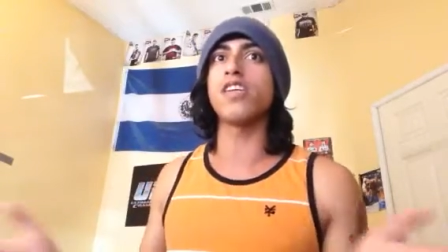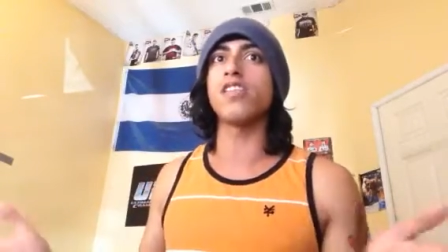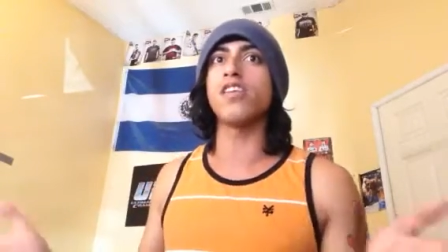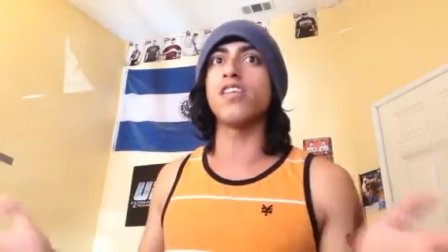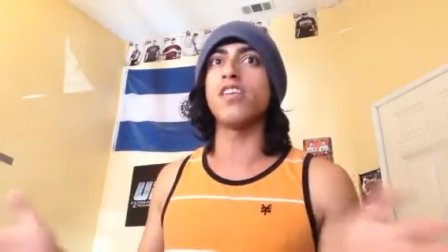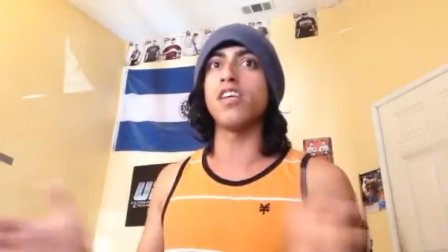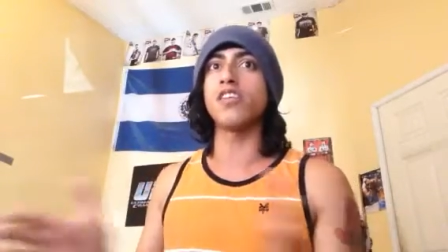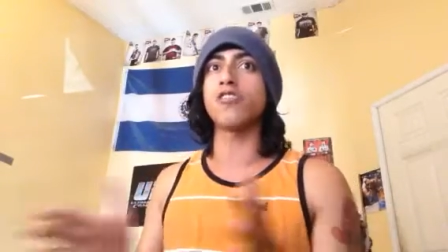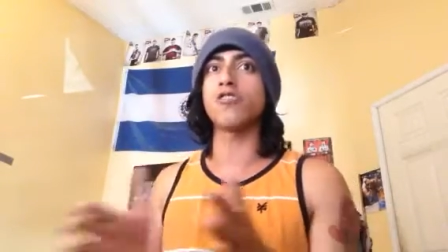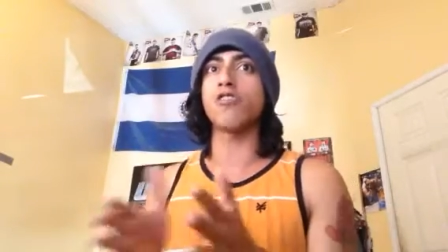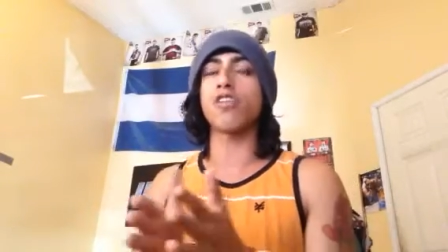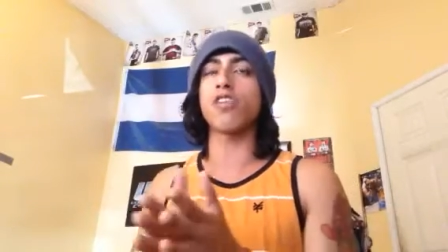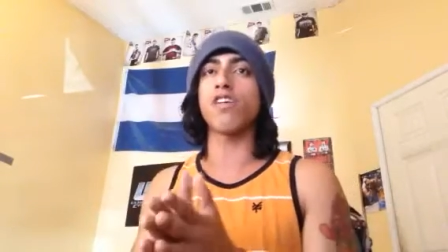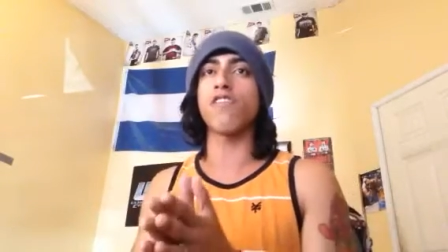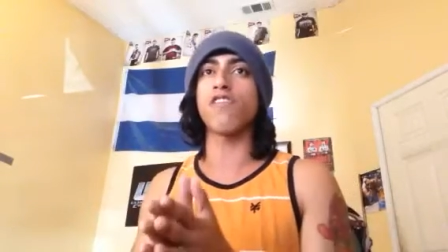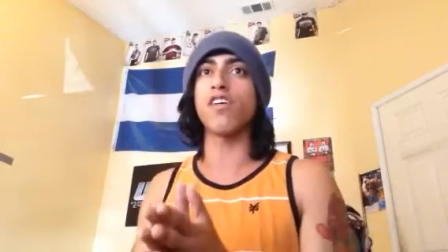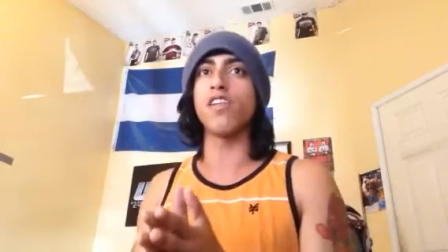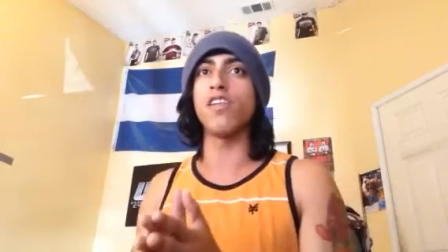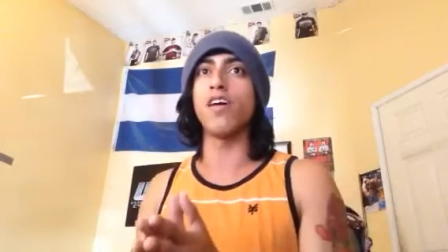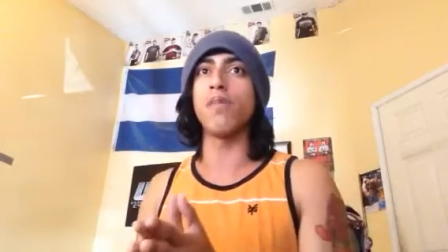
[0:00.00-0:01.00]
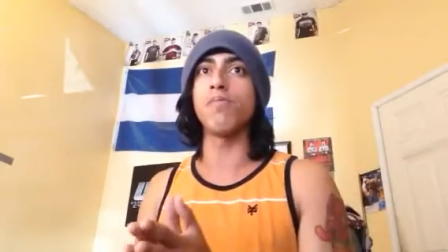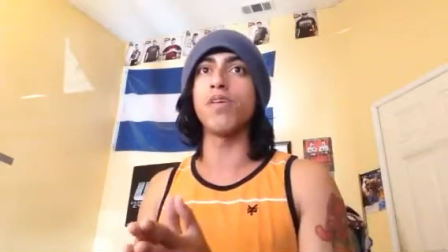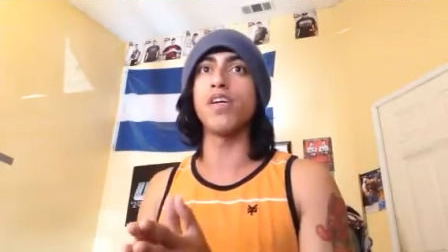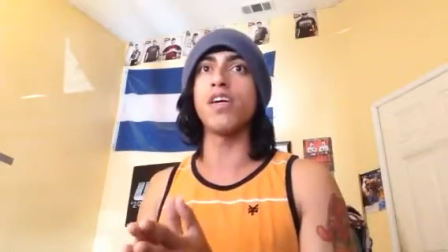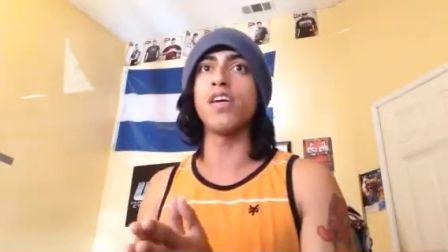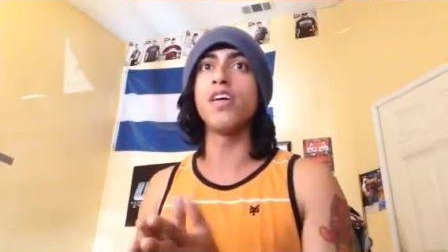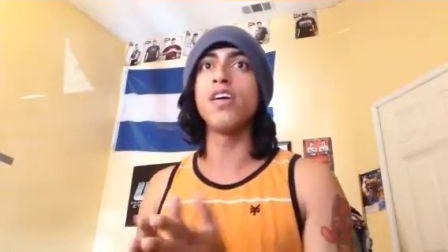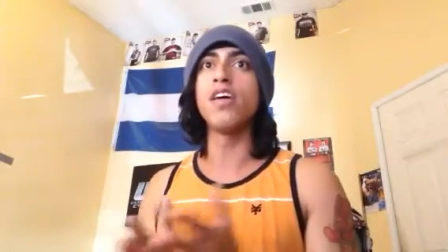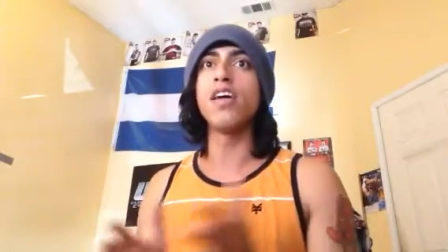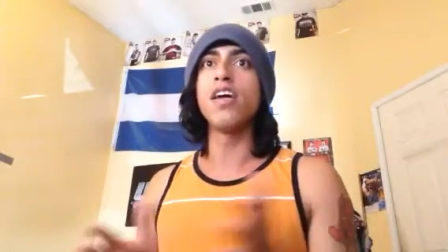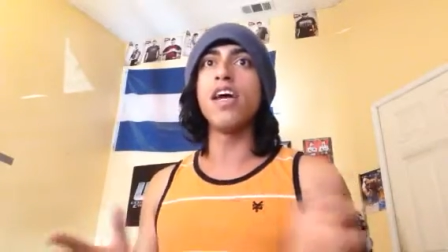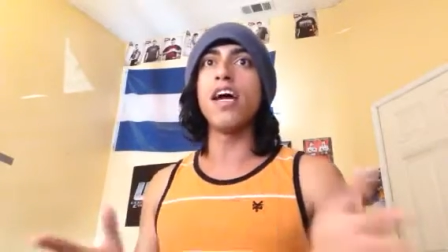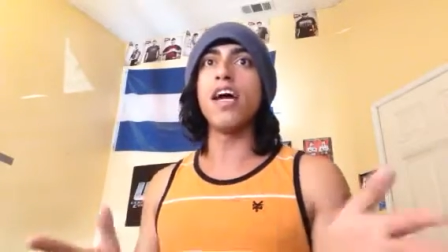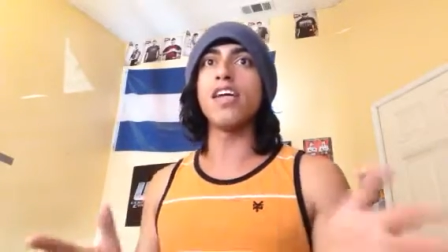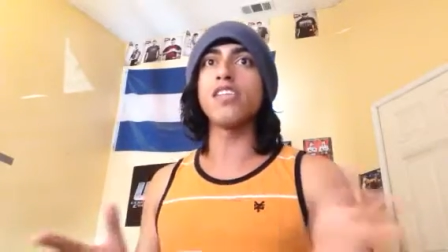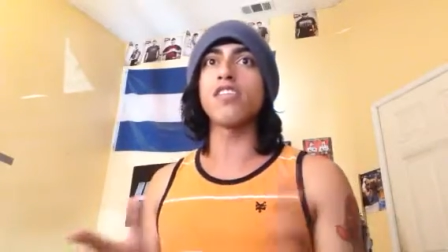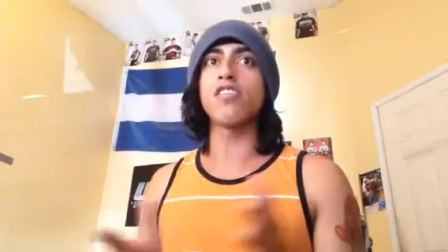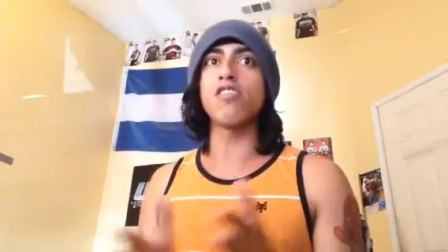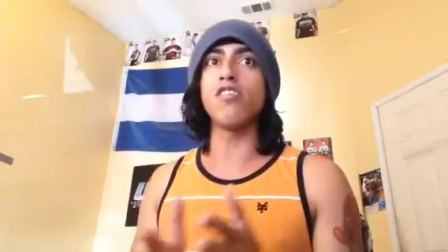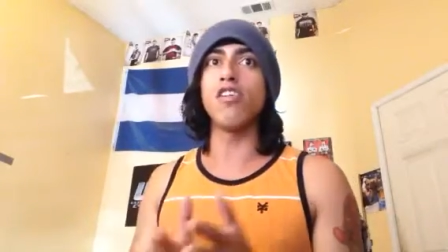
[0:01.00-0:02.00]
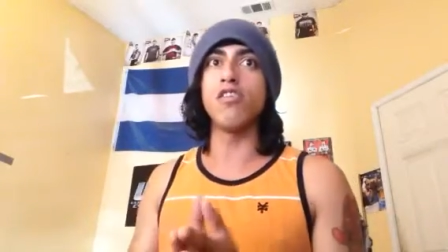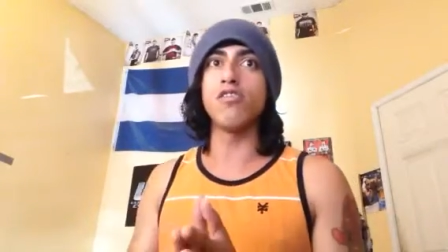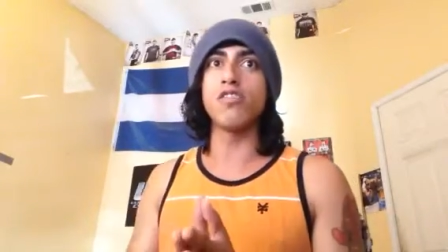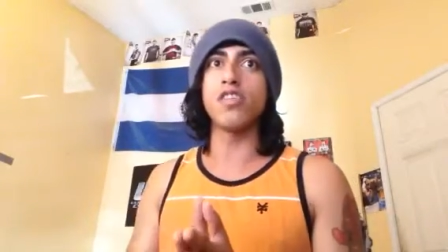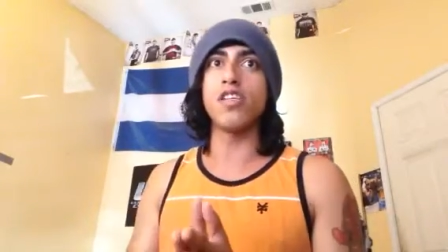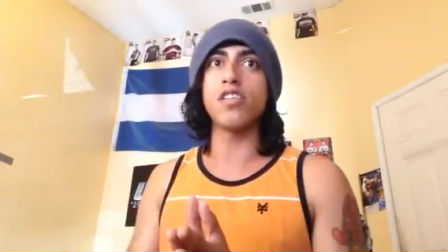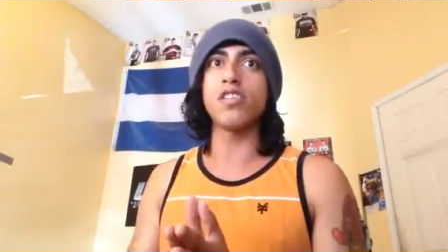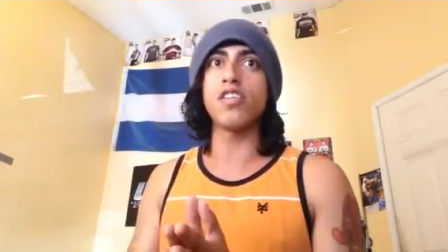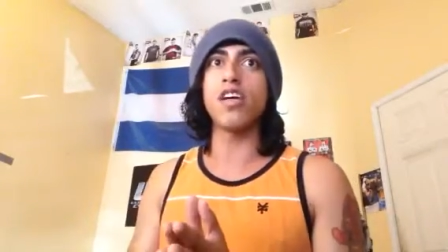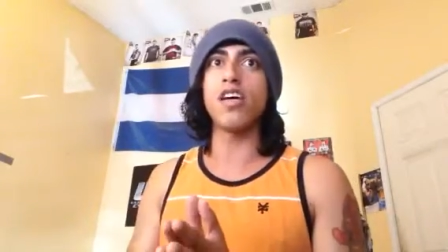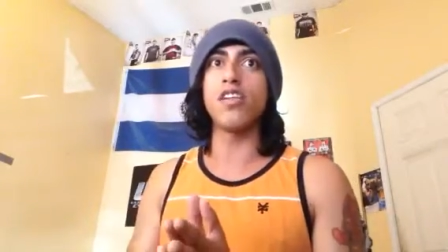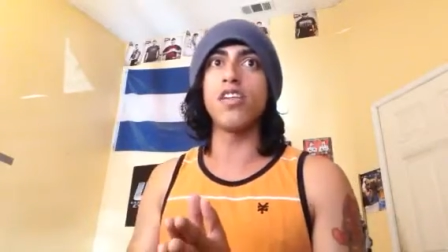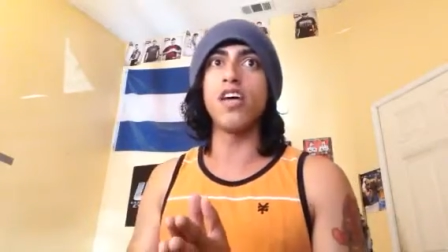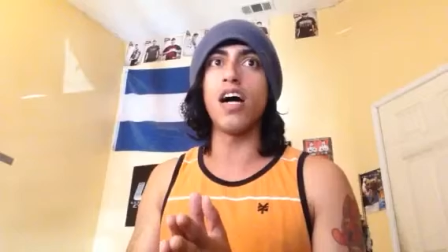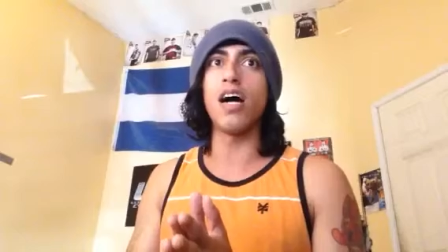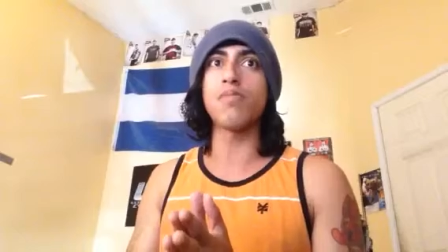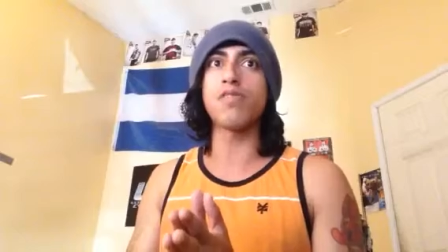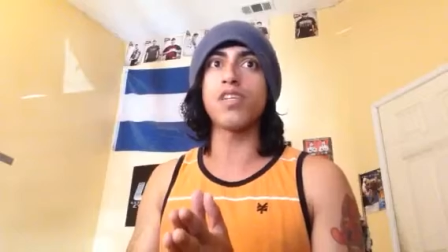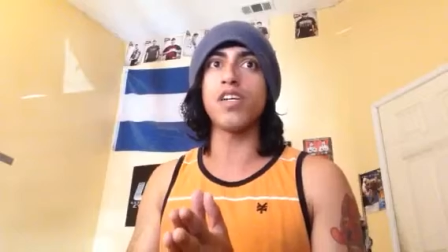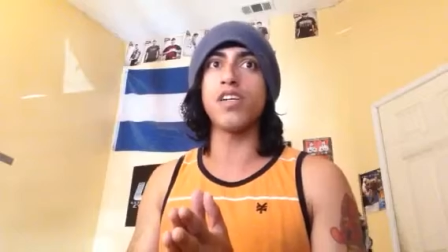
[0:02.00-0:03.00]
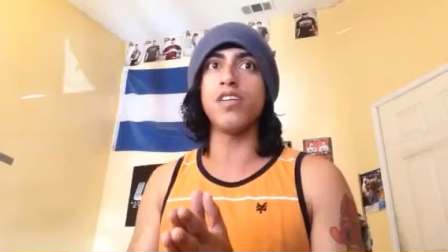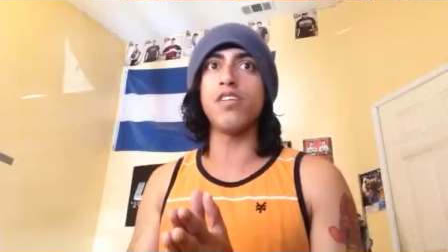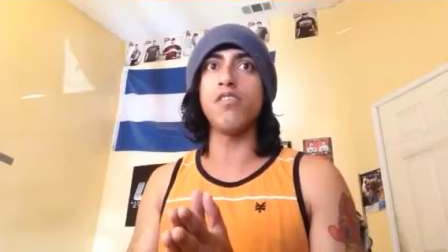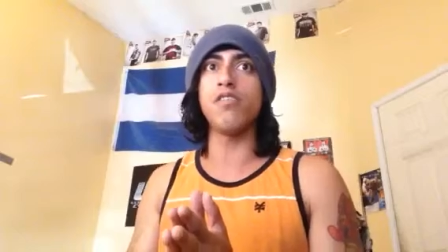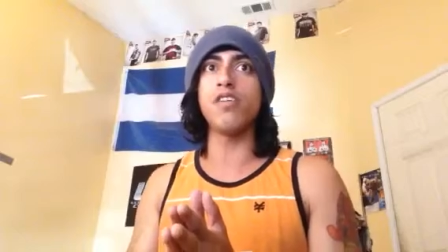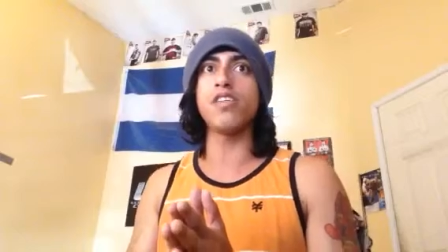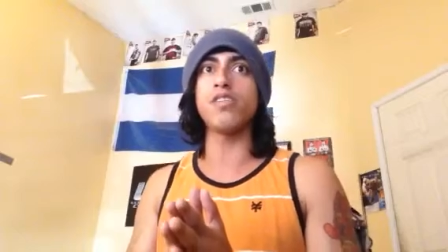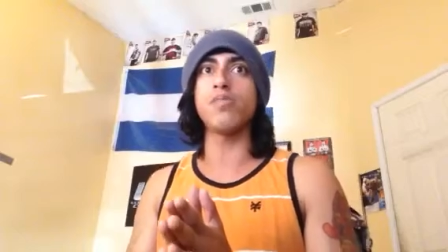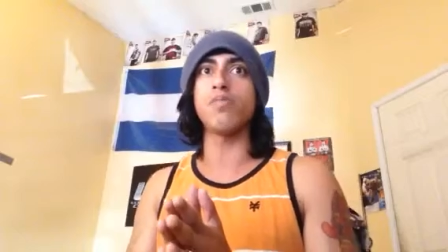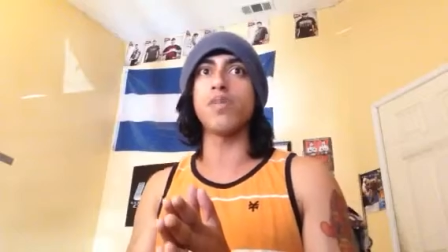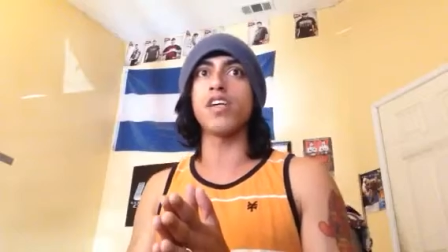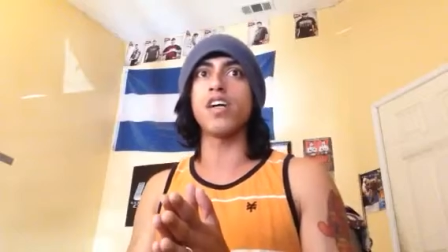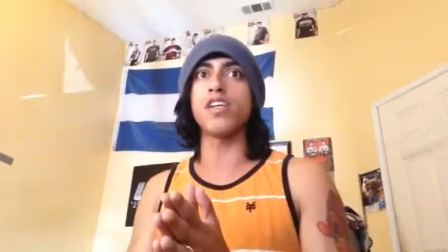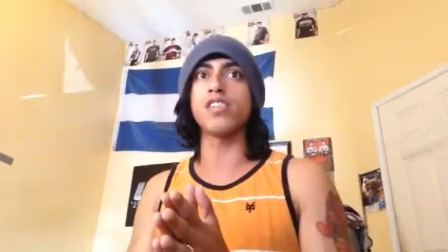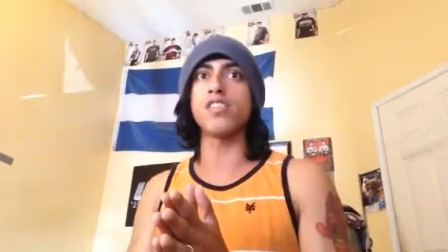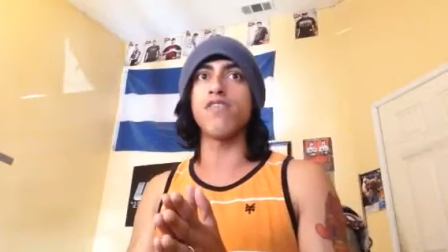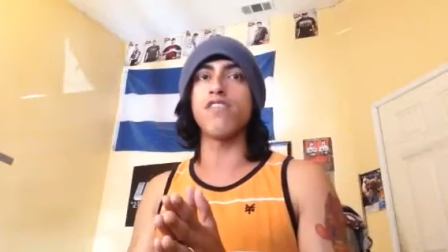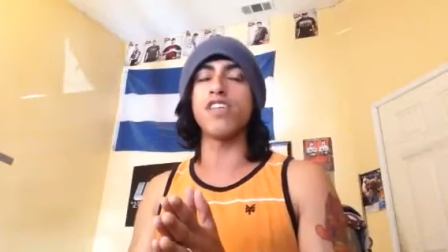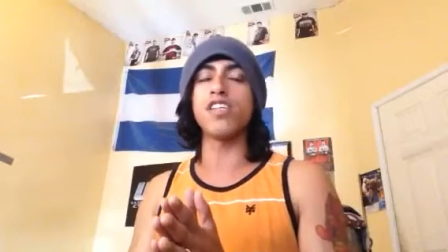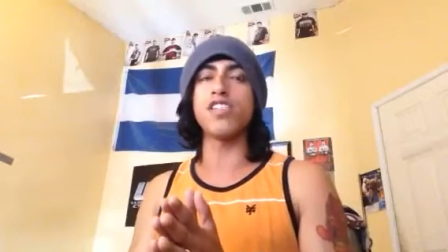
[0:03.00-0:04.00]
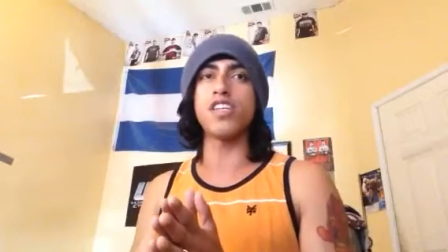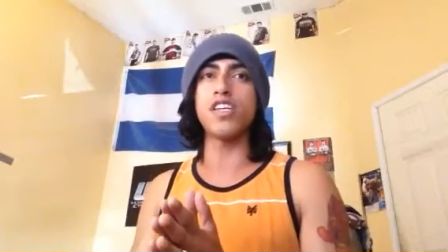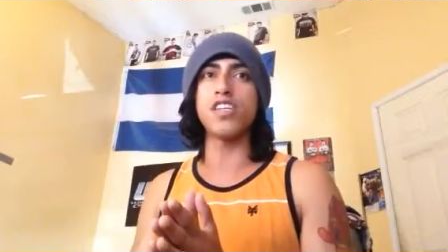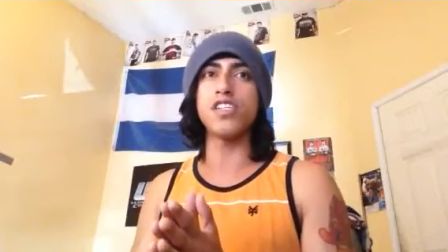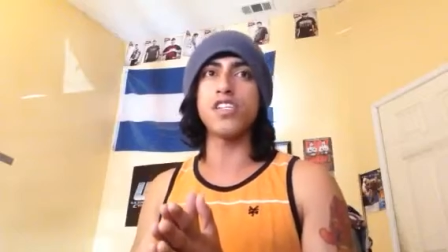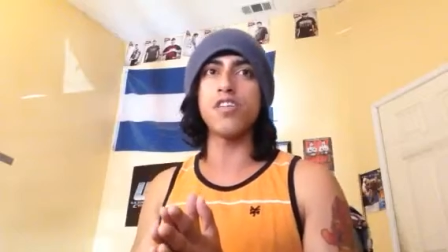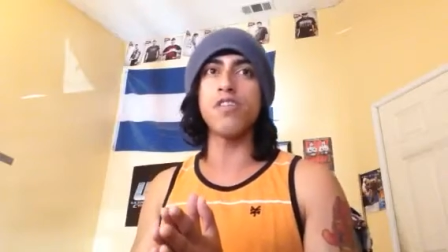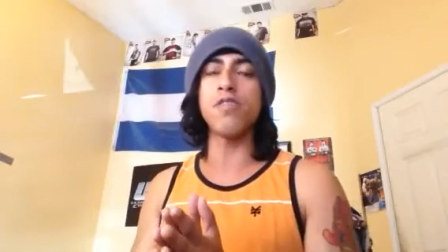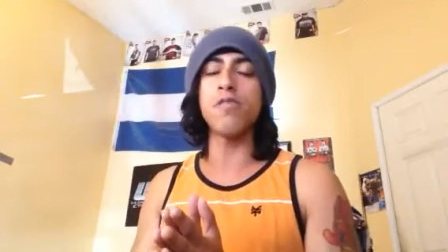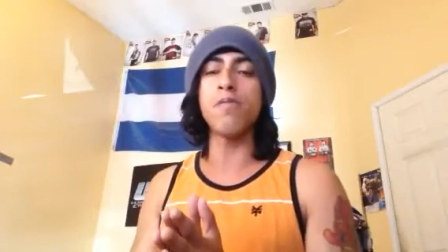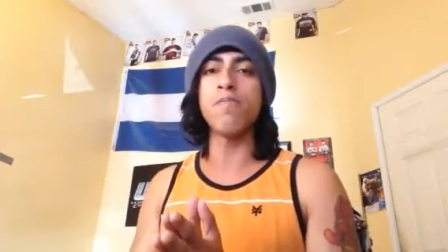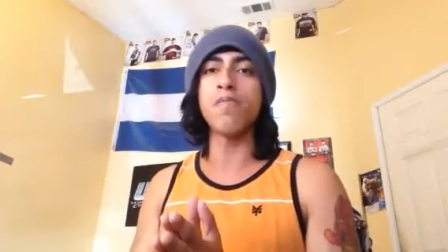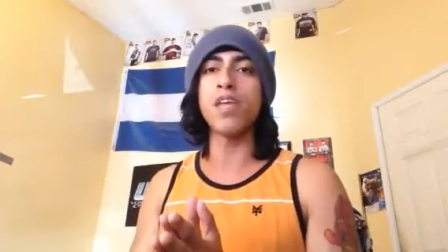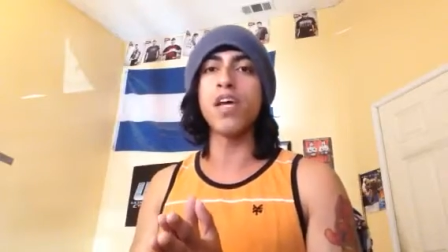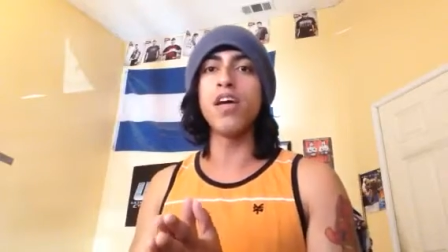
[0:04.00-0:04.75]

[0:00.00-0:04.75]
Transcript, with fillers: and the District of Columbia has closed its adoption units because of this issue?